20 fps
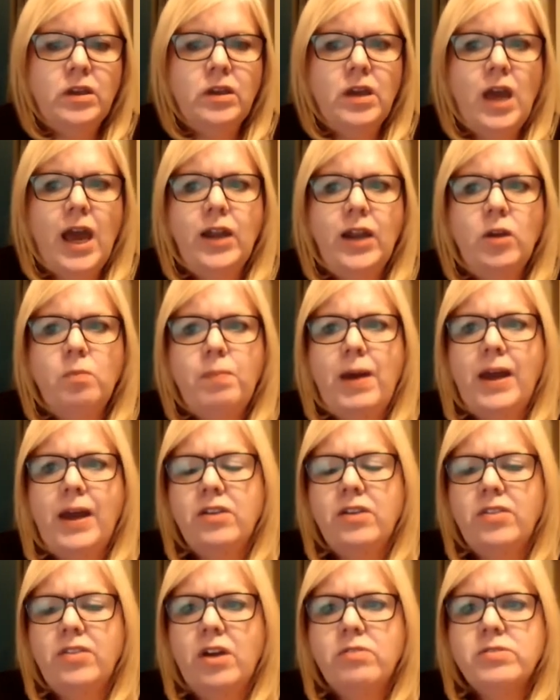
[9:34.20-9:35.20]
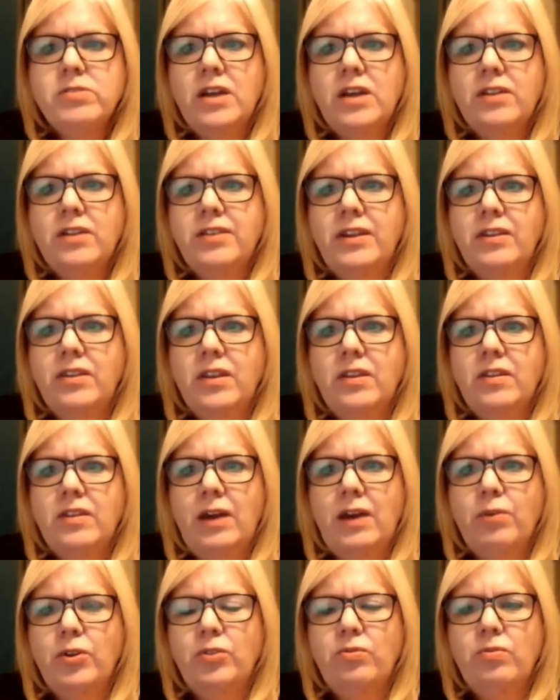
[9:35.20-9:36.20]
I look back at those and I think
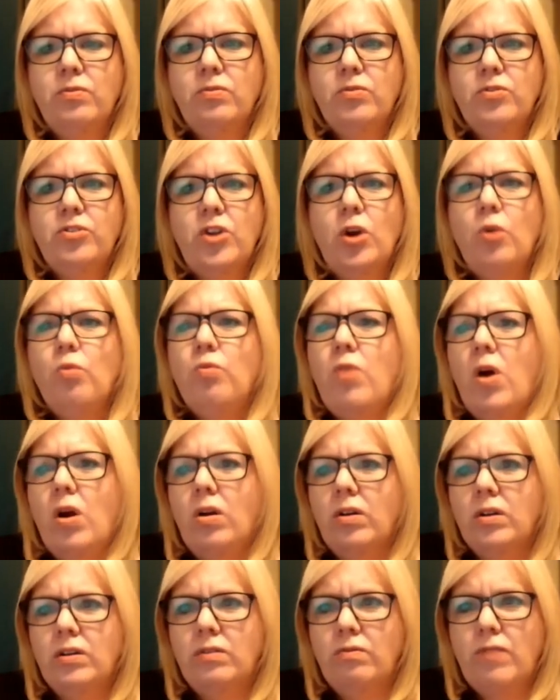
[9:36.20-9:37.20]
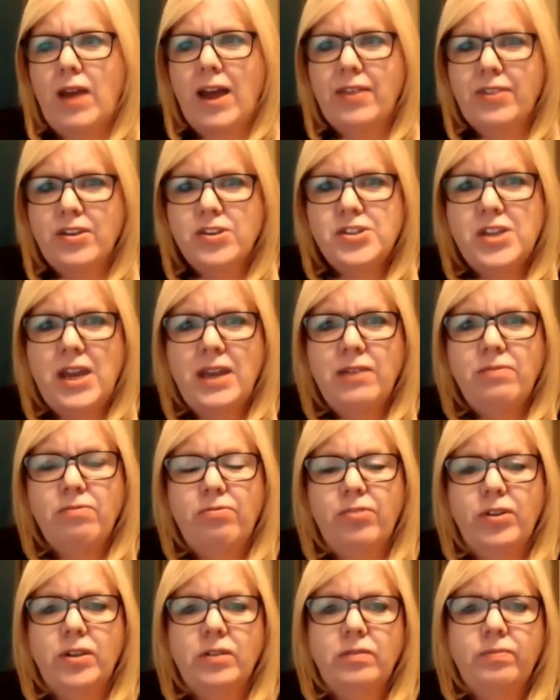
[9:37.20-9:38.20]
that was so wrong and rather
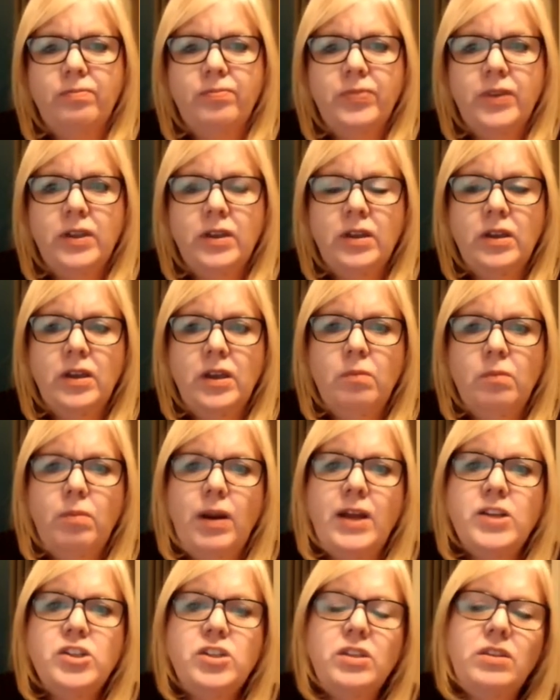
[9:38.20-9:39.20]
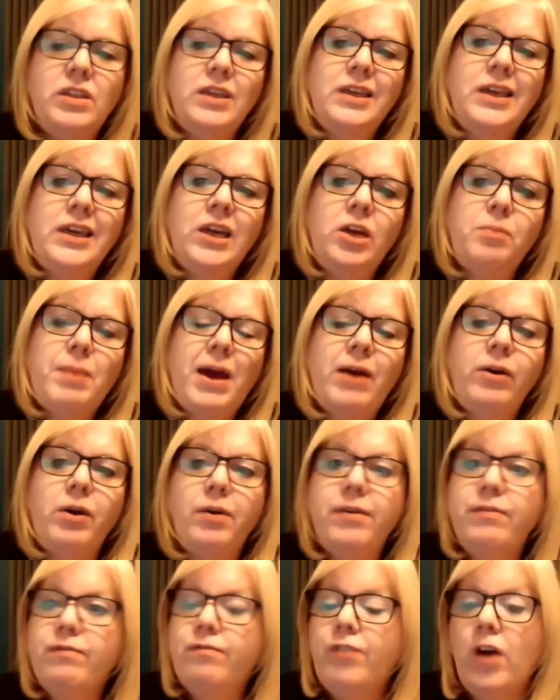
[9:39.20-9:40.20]
shameful. But actually thinking about
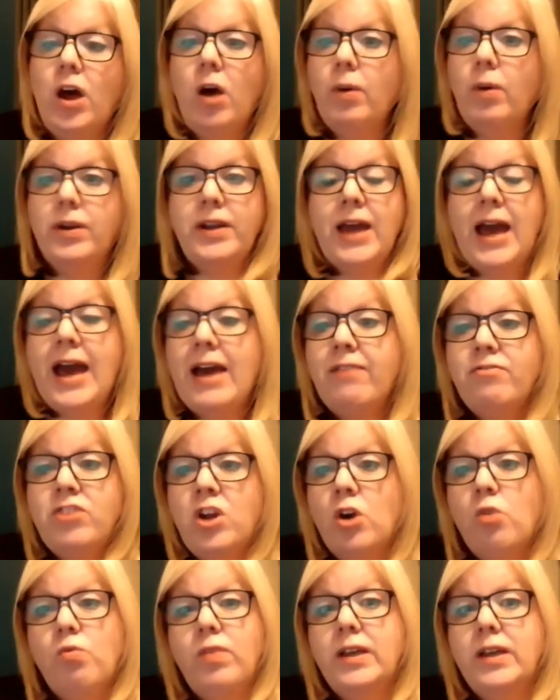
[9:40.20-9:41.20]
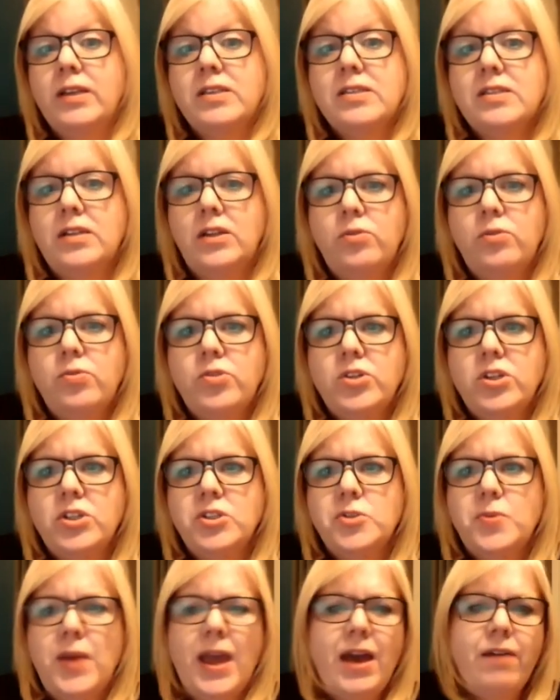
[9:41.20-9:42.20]
going forward, I have no real
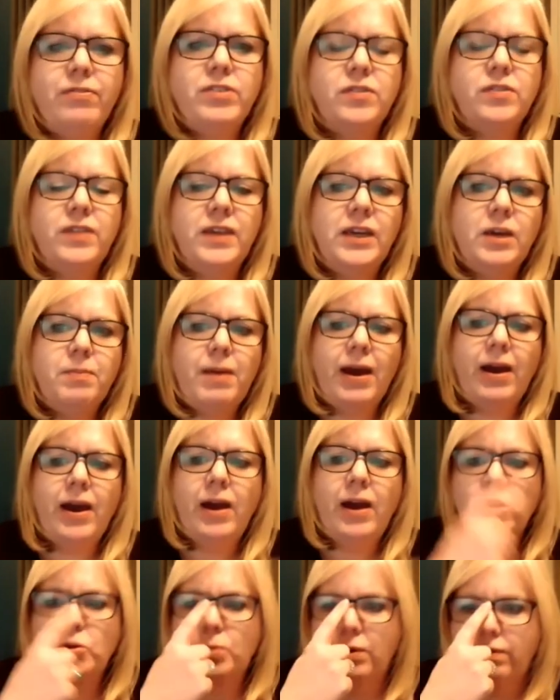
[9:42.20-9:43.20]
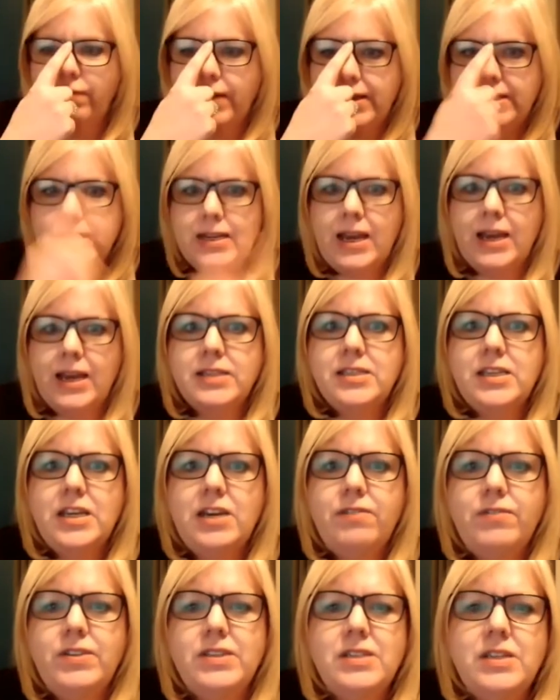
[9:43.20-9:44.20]
solutions. We have to think about how do we restart
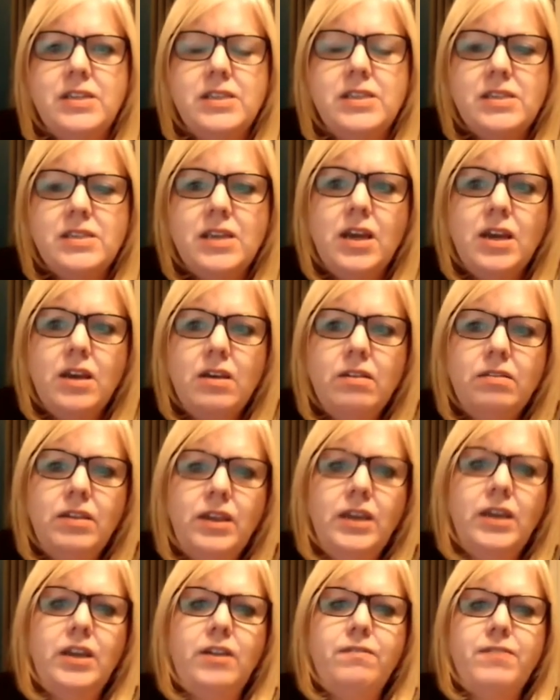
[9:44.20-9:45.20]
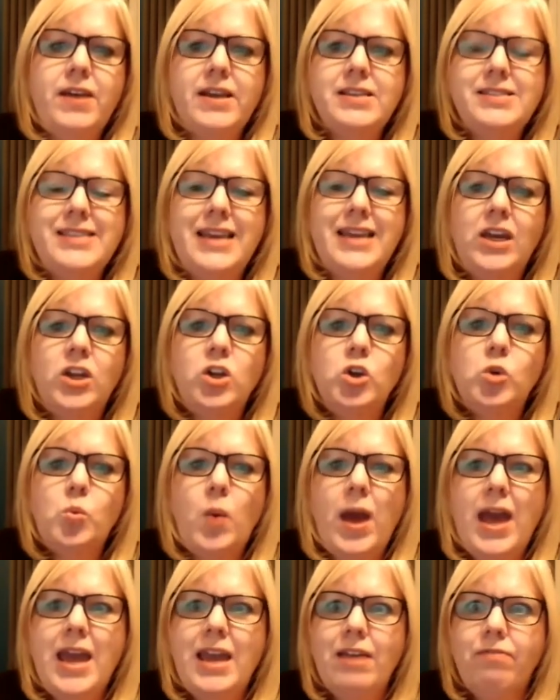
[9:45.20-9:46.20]
services, thinking of that second
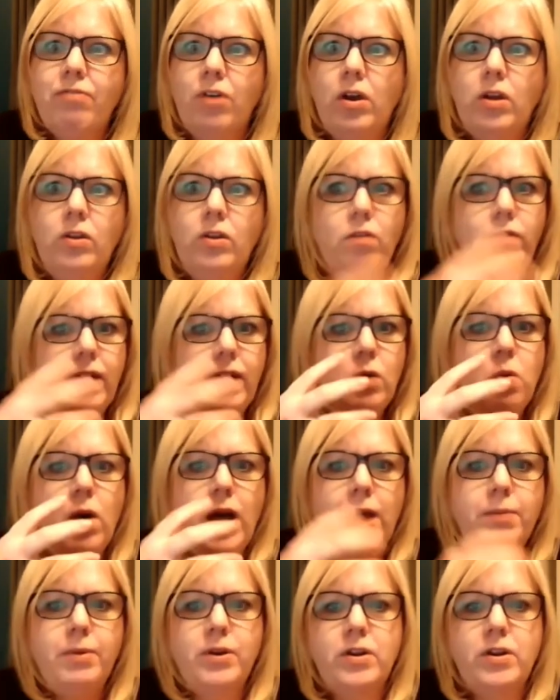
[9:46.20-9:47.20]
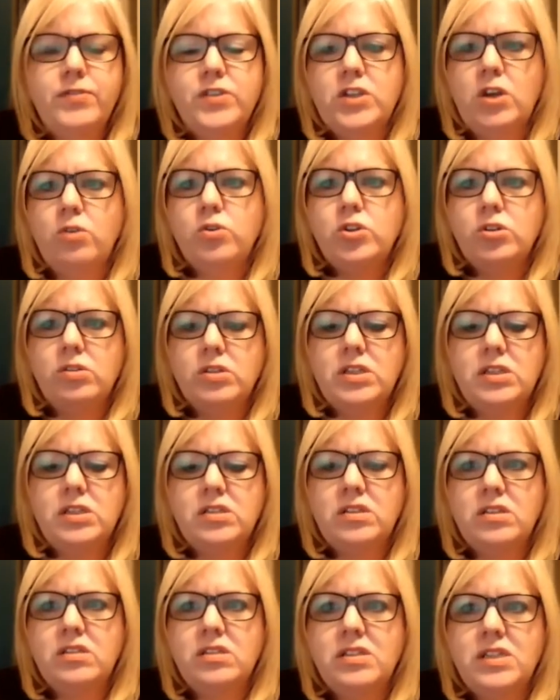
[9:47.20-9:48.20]
wave and the requirement of social
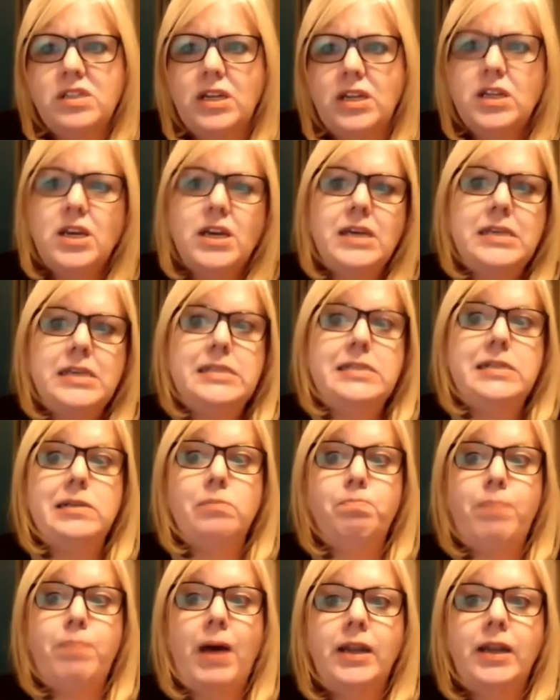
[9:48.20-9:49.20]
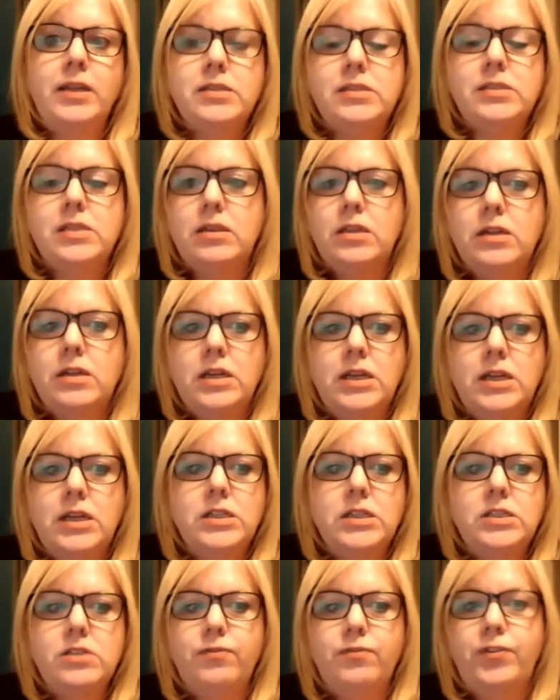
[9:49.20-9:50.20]
distancing, still balancing the
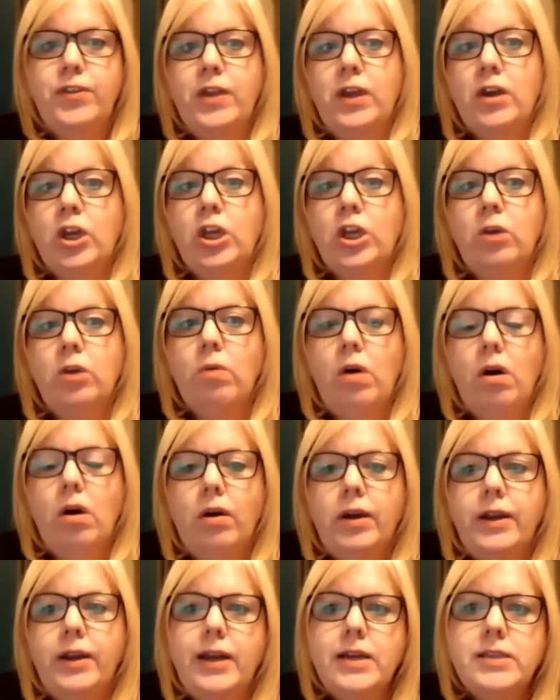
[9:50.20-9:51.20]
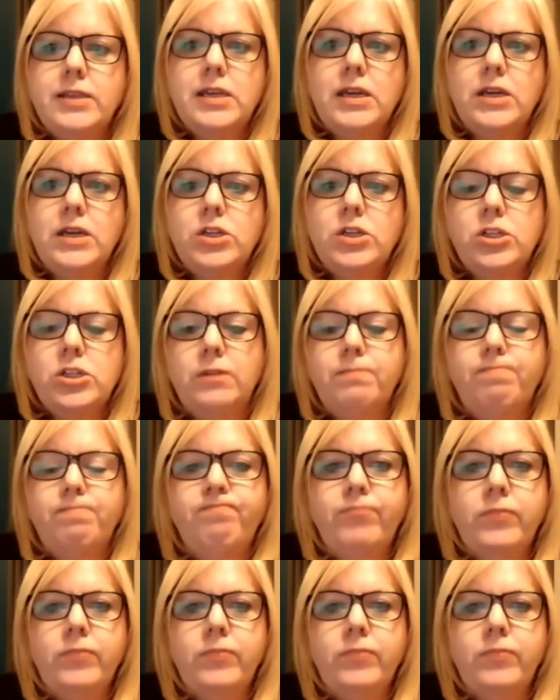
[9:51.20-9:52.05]
needs of the acute organisation.